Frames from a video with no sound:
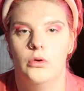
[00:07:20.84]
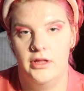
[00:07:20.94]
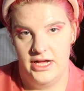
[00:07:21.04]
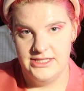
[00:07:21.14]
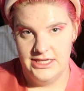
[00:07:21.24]

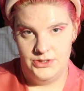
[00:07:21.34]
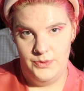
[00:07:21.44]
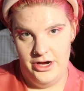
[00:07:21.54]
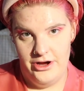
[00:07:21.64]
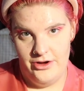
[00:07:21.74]
Well, that sets,
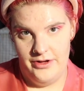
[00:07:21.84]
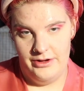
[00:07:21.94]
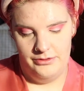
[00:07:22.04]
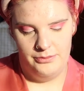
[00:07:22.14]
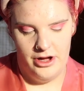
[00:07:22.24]
we are
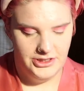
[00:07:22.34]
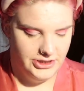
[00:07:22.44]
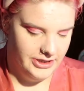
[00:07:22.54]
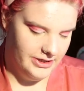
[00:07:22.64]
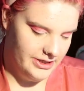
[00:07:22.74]
going with
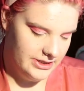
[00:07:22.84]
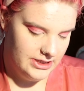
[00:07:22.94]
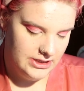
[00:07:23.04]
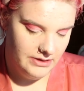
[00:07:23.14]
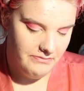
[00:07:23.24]
bronzer.
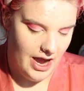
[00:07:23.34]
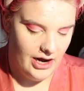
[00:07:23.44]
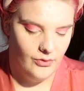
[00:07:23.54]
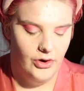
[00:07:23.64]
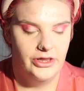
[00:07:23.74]
This is a
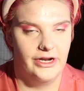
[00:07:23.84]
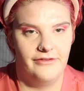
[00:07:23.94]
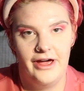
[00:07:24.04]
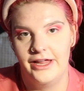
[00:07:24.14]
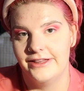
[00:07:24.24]
MAC one that
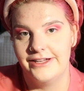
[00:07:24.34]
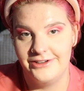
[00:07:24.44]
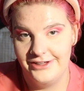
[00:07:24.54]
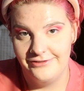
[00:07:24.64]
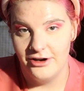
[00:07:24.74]
I've had
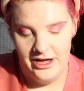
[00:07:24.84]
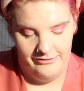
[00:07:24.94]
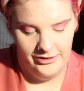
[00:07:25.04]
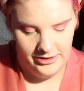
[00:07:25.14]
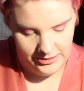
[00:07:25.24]
literally
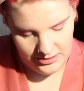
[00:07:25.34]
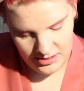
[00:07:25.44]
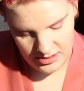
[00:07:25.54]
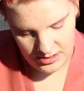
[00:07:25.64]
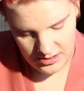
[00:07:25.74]
forever.
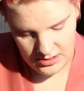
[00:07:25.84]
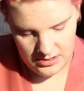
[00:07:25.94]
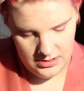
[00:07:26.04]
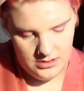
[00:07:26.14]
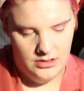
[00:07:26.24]

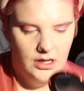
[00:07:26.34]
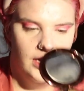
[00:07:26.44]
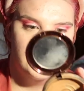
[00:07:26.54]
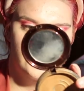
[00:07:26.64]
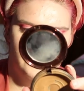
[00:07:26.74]

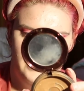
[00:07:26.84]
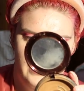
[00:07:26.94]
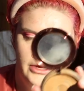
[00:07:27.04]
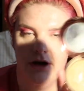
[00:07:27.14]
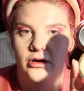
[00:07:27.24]
And it's called
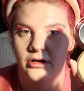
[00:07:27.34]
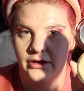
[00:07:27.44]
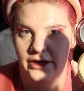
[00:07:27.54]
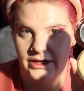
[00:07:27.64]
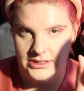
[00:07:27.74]
Baby
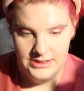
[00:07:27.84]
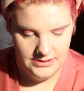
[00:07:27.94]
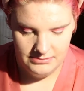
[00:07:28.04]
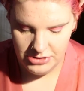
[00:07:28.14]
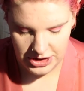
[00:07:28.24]
Girl, and
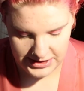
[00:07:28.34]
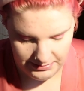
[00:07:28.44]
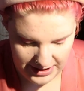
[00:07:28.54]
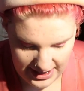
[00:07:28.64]
it's, she's at